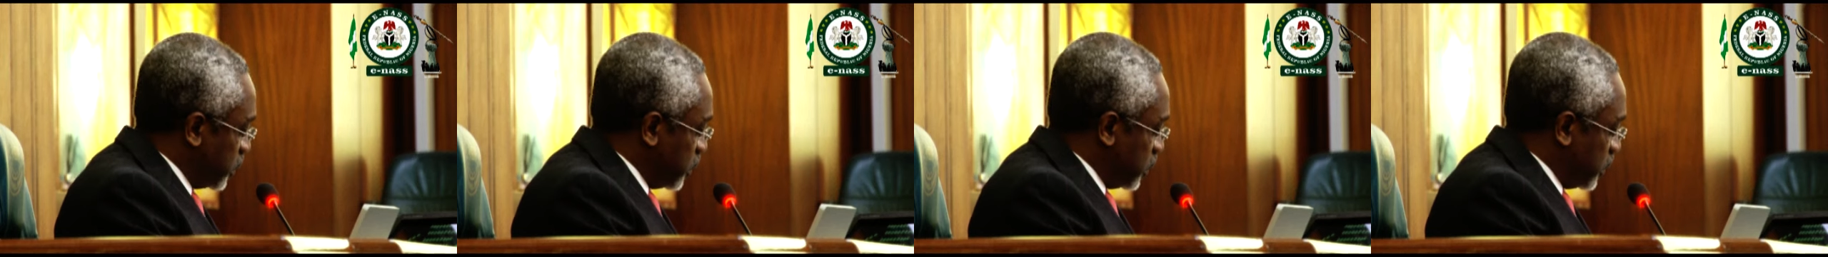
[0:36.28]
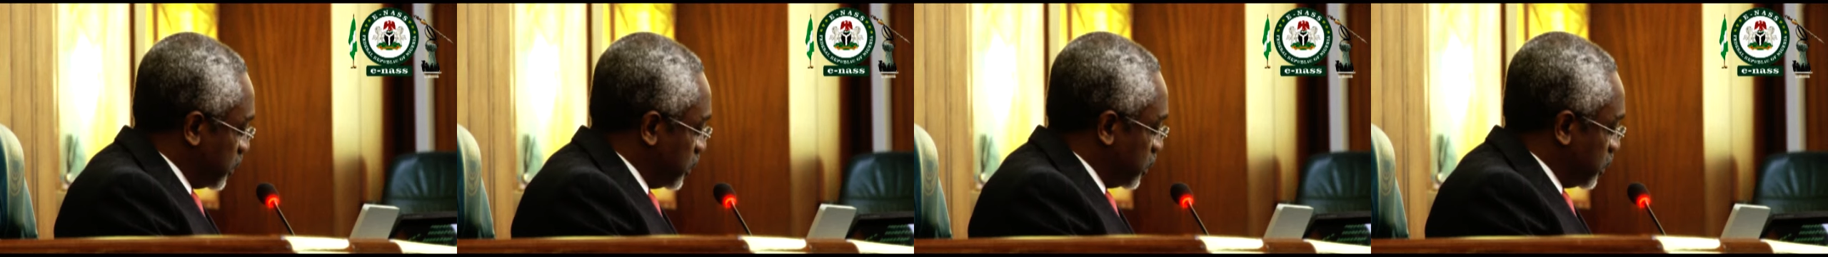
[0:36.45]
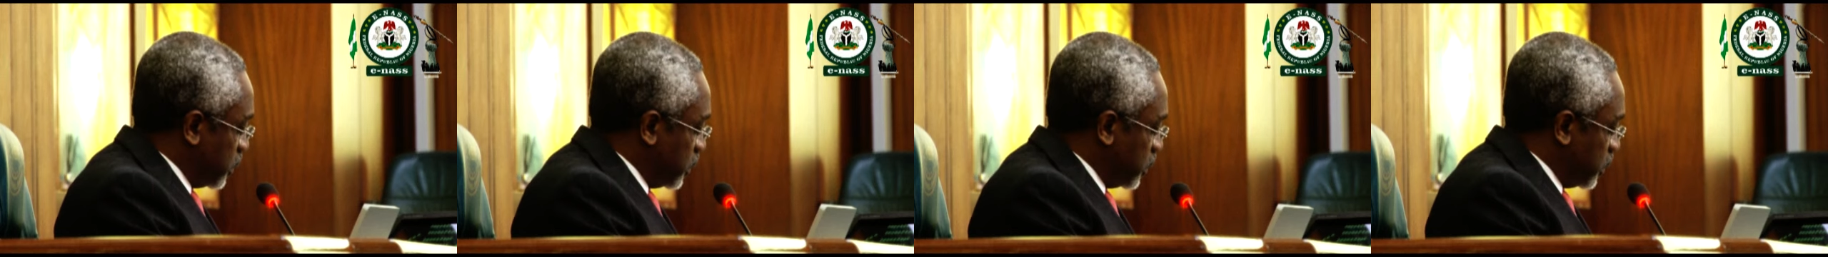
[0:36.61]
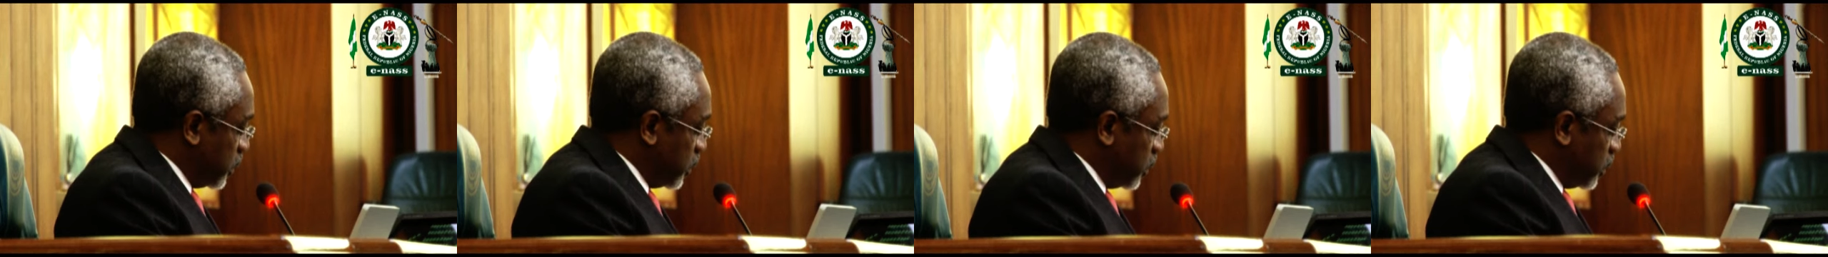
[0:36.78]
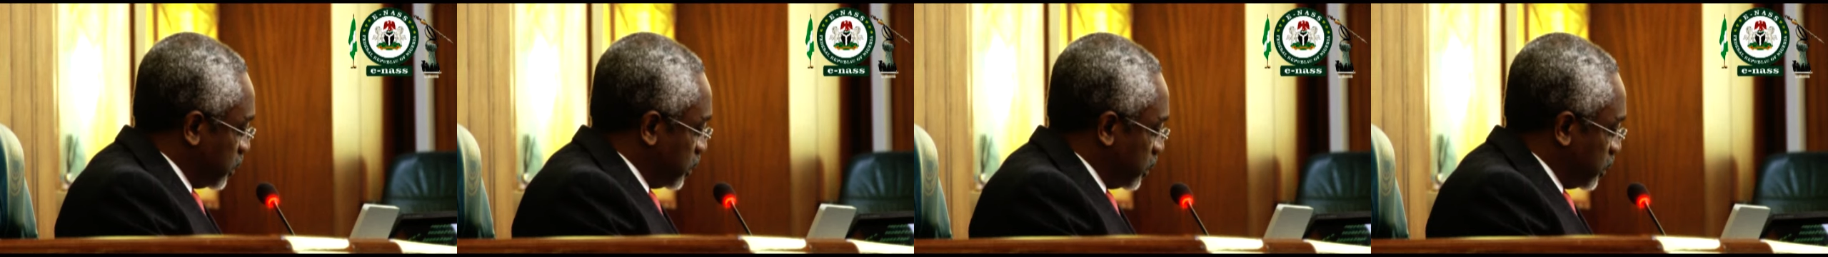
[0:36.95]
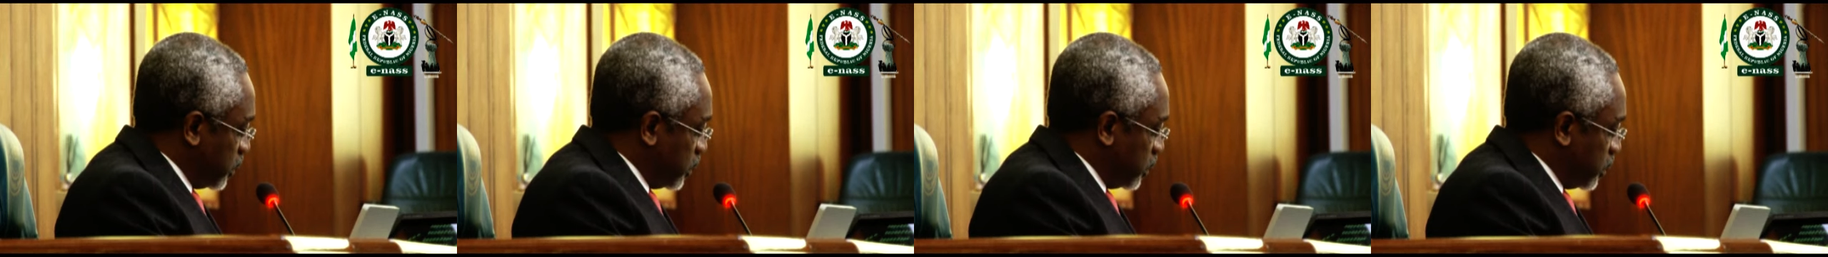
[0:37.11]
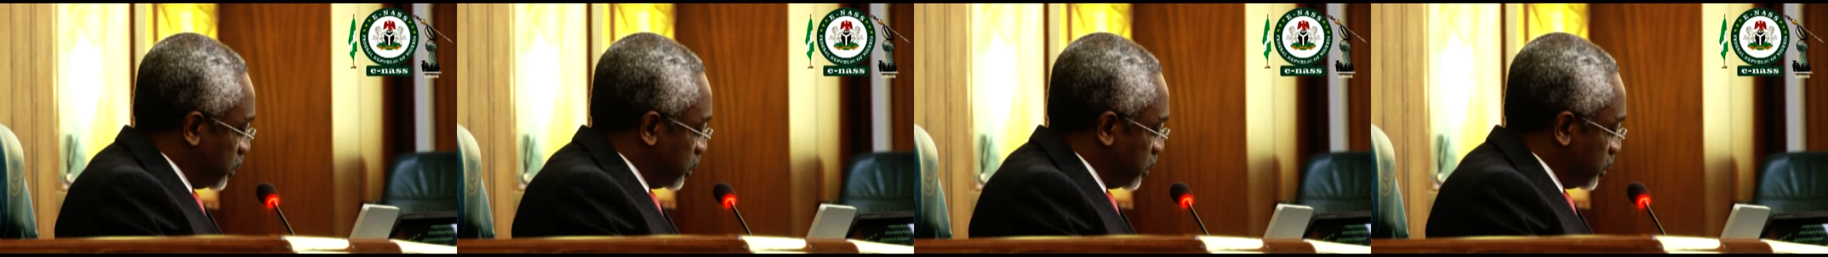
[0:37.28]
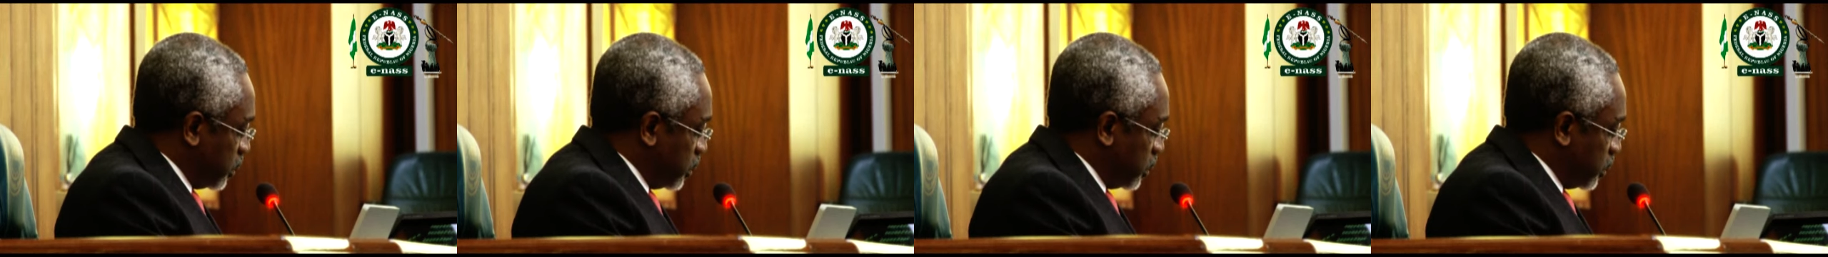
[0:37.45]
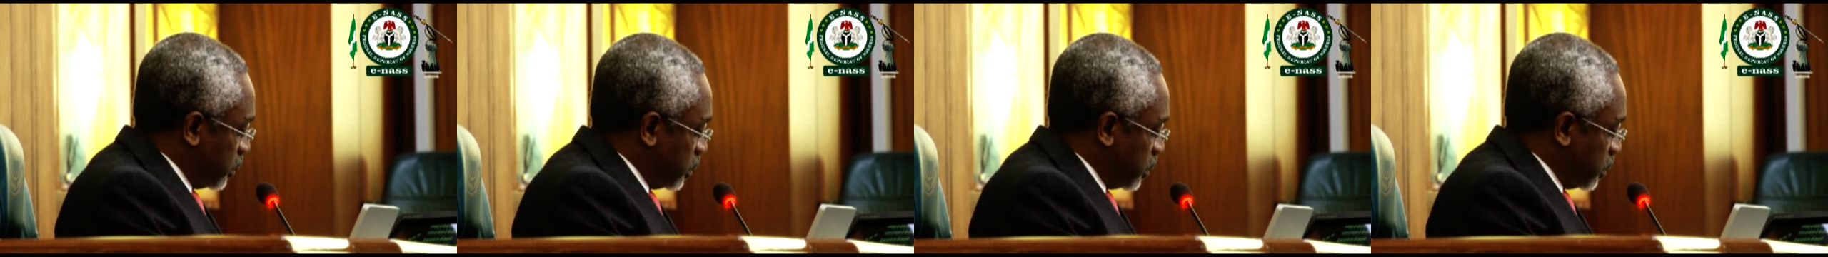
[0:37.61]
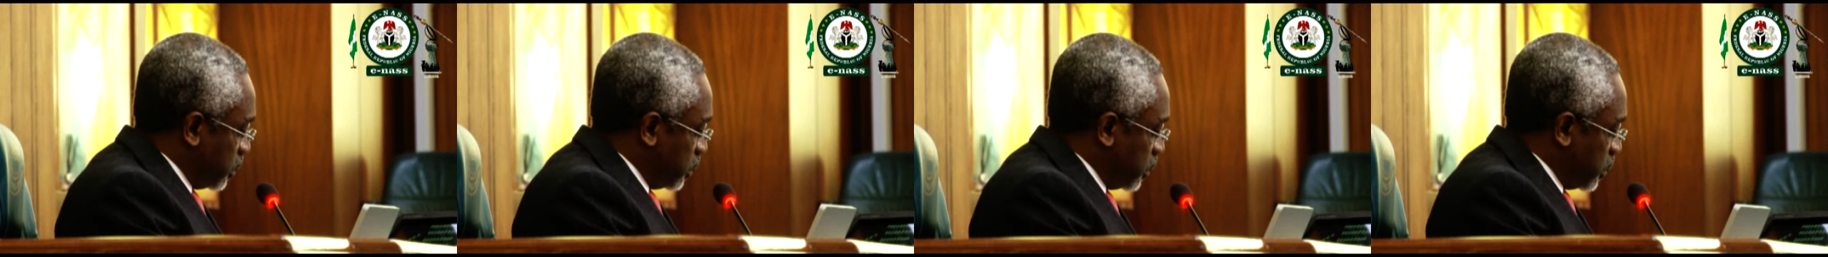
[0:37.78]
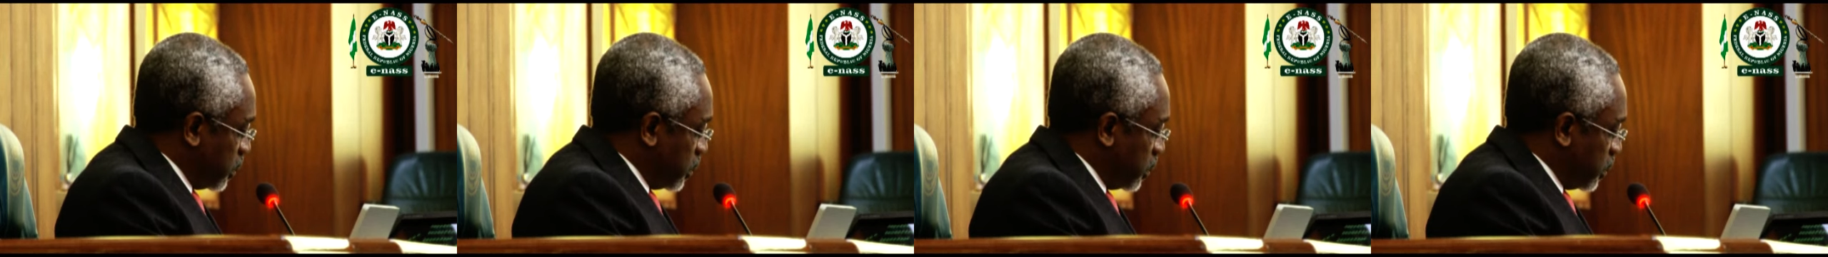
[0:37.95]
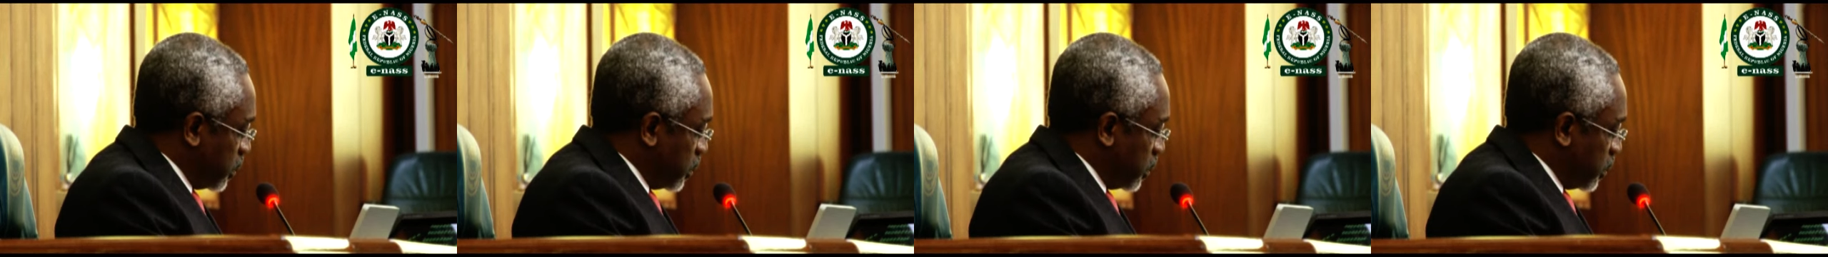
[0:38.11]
No one is speaking in this clip.